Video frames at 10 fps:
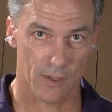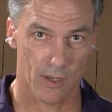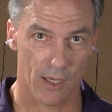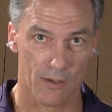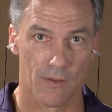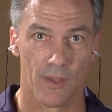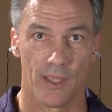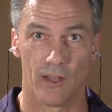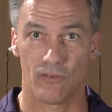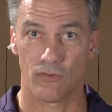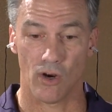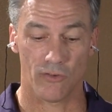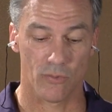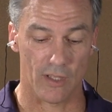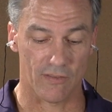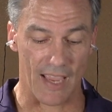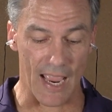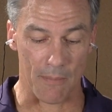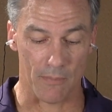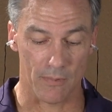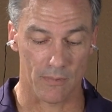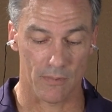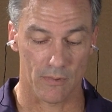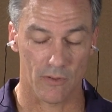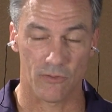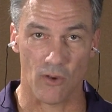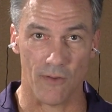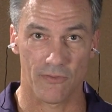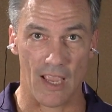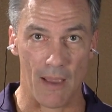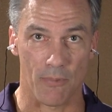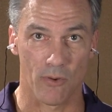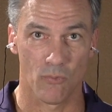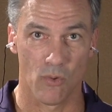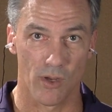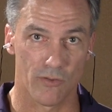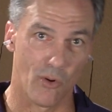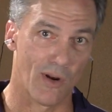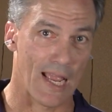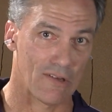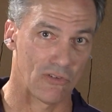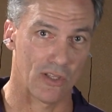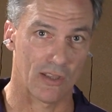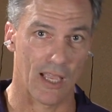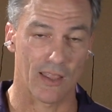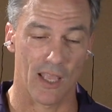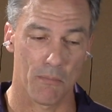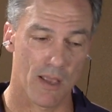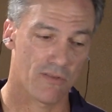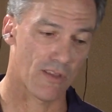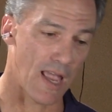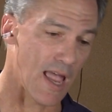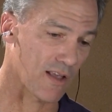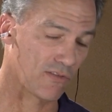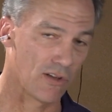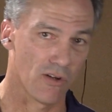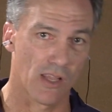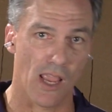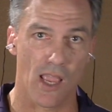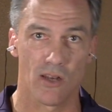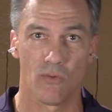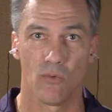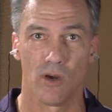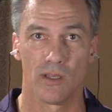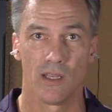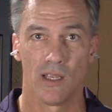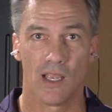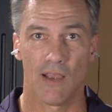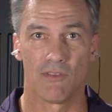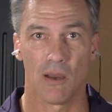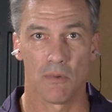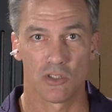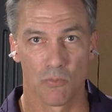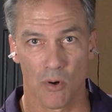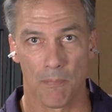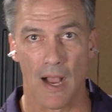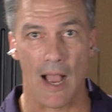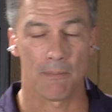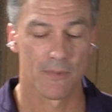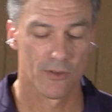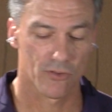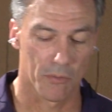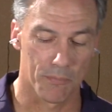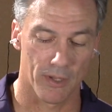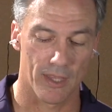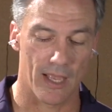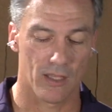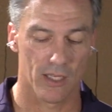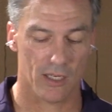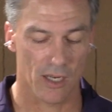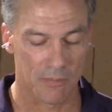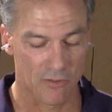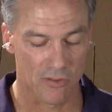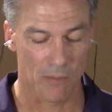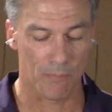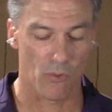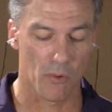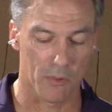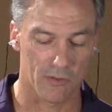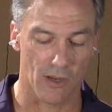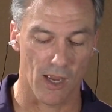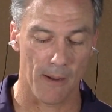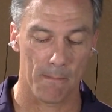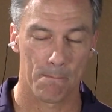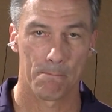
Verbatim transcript: All right, and it starts with a tap, soft tap on one. Don't accent that. That makes the accent on the end of one have that much more pop. So let me play that lick up to tempo one more time.